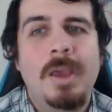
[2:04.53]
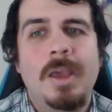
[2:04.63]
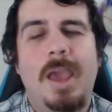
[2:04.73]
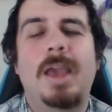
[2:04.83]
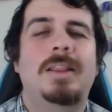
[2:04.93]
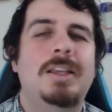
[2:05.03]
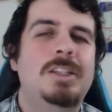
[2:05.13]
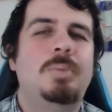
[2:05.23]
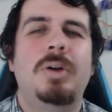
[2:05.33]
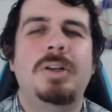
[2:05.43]
At this
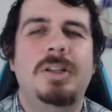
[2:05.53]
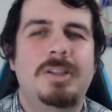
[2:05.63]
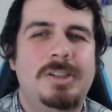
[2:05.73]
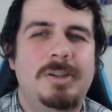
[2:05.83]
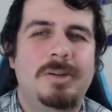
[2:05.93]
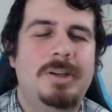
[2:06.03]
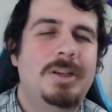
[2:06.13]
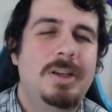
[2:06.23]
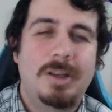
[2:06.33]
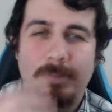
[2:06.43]
point in the
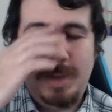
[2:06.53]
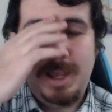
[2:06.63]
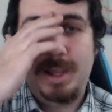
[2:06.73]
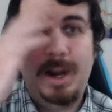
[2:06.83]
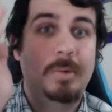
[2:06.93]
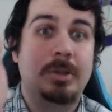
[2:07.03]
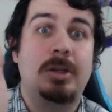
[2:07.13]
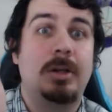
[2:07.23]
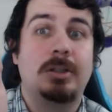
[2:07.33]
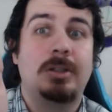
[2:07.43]
story, man, I was
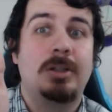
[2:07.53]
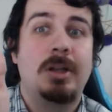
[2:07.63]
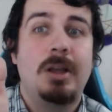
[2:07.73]
hooked.